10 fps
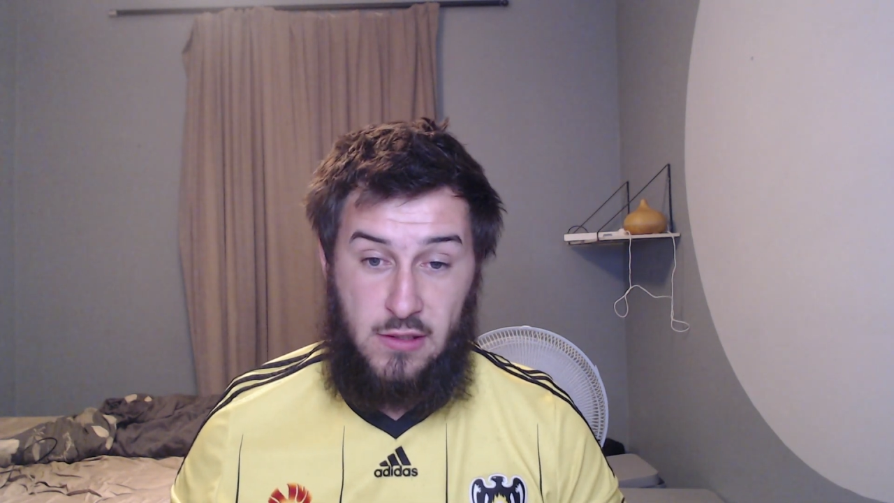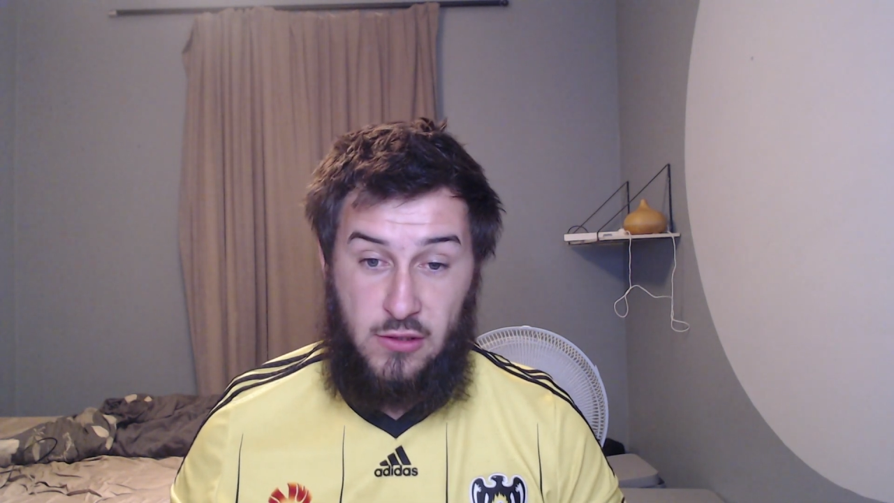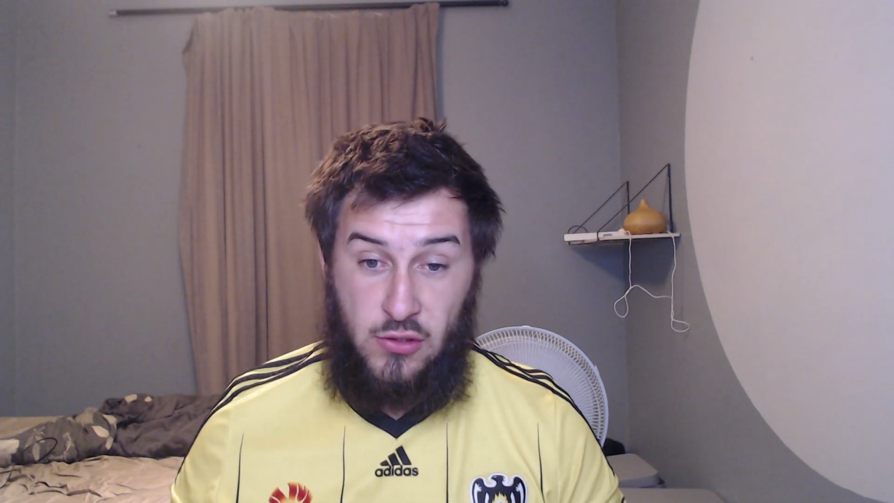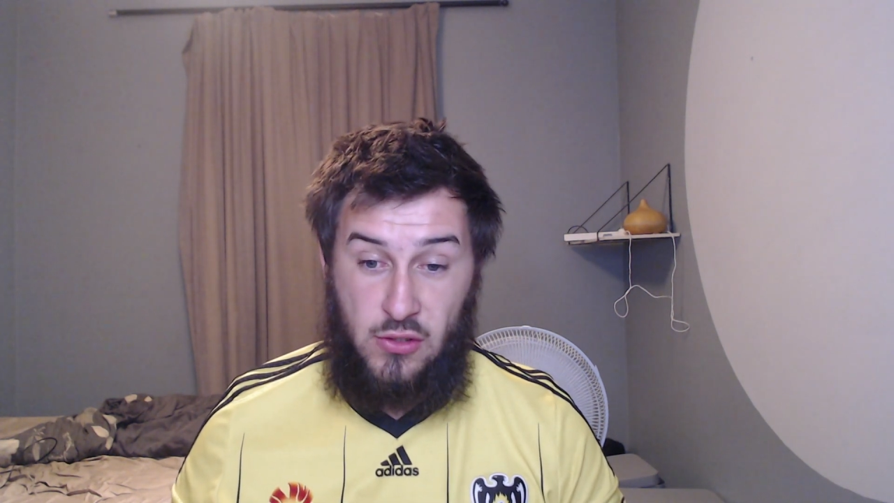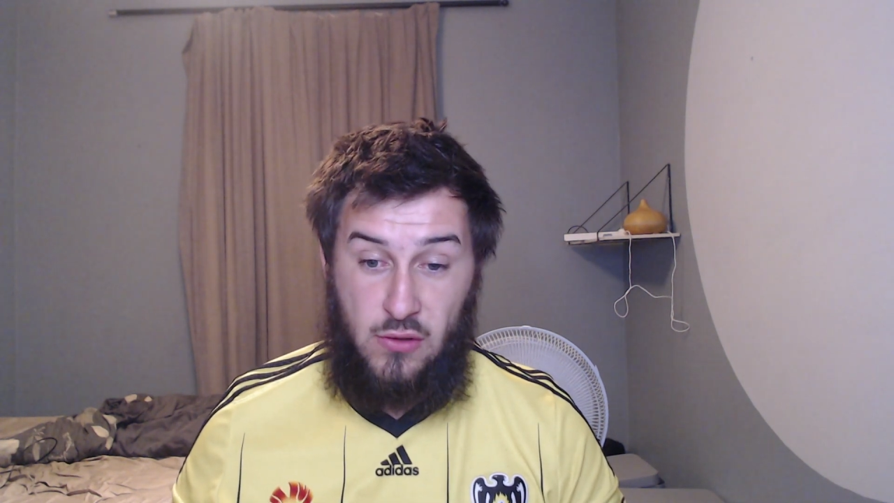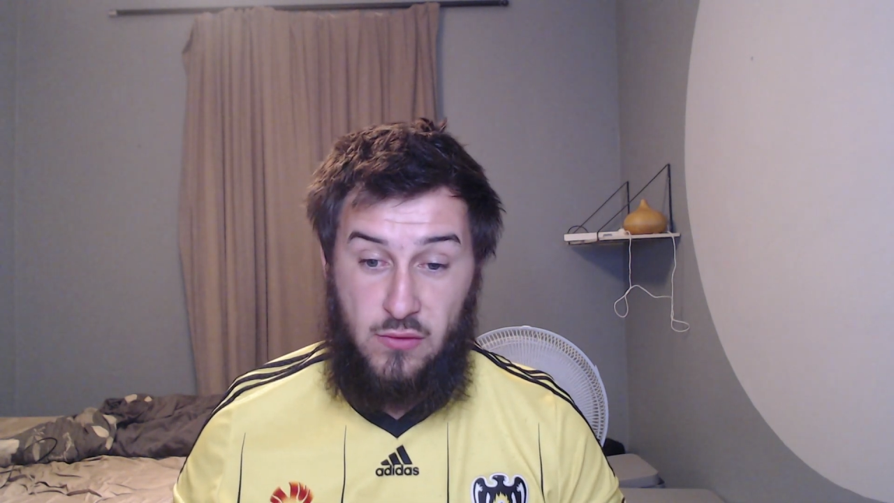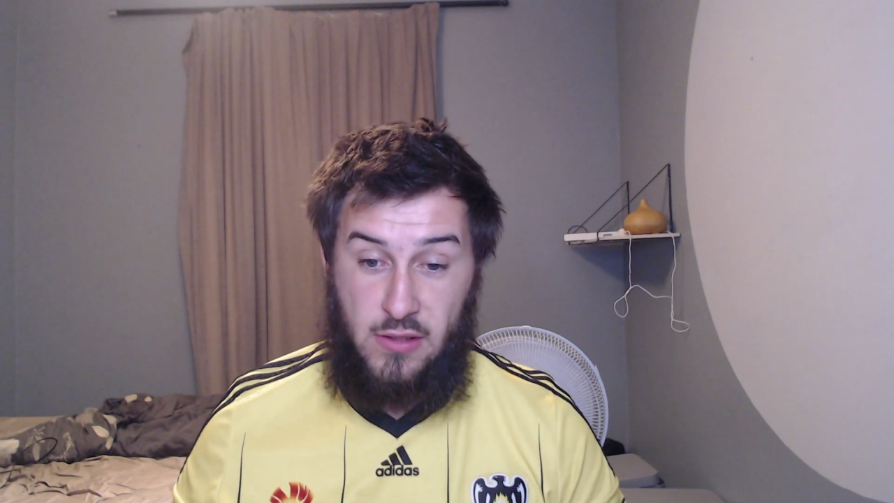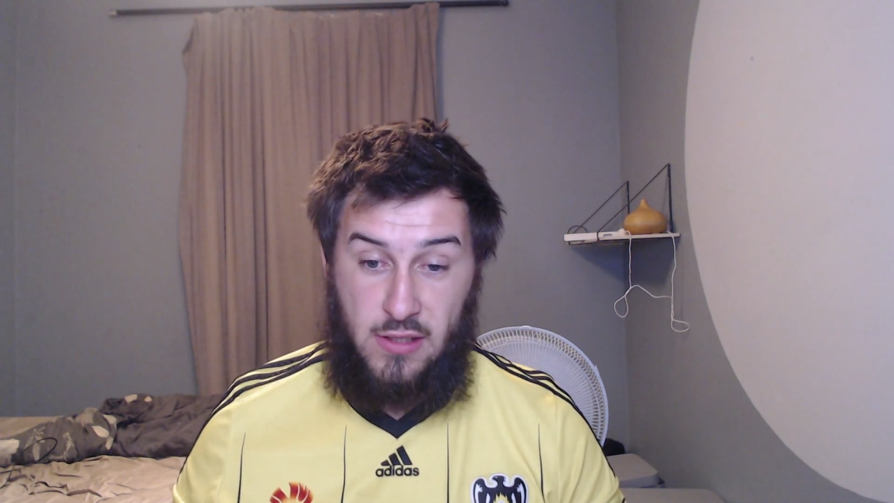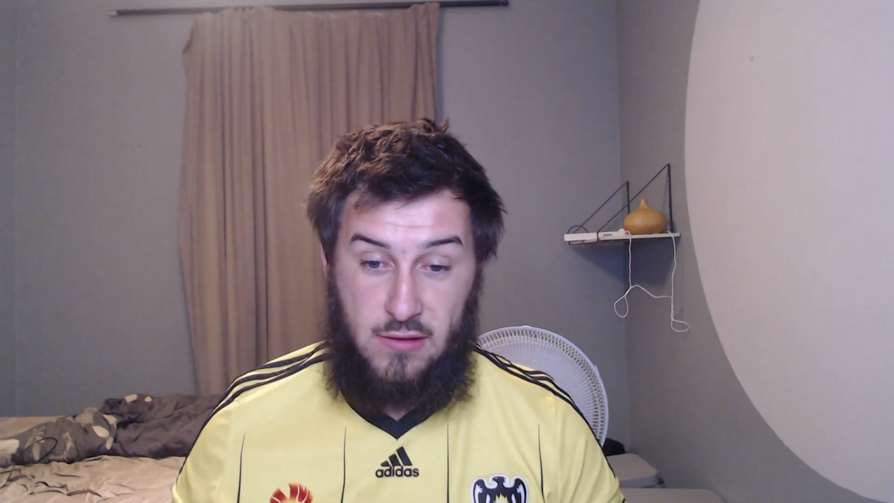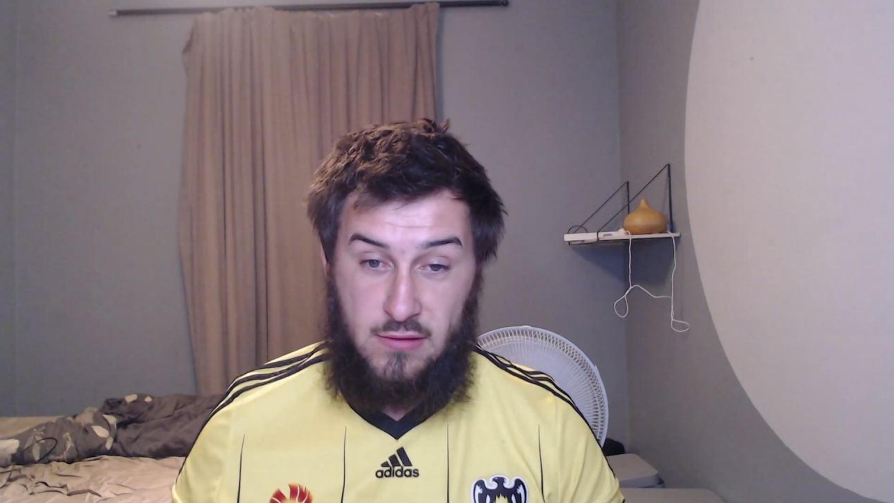You know
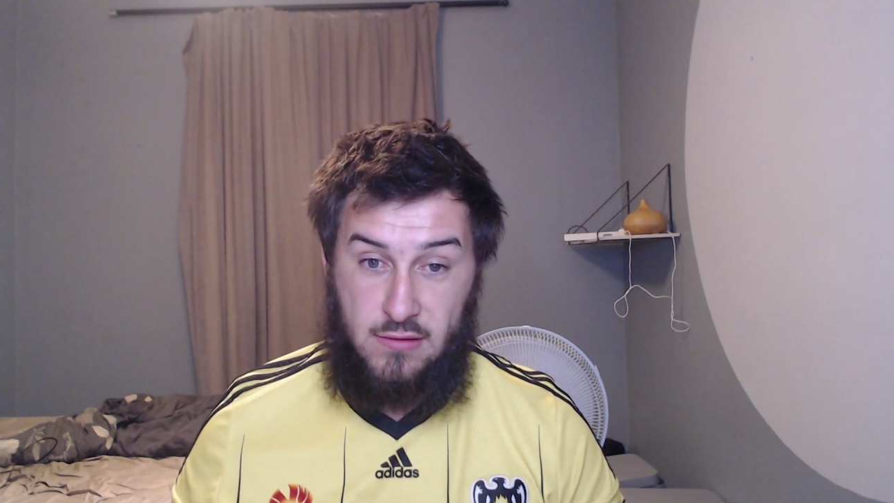that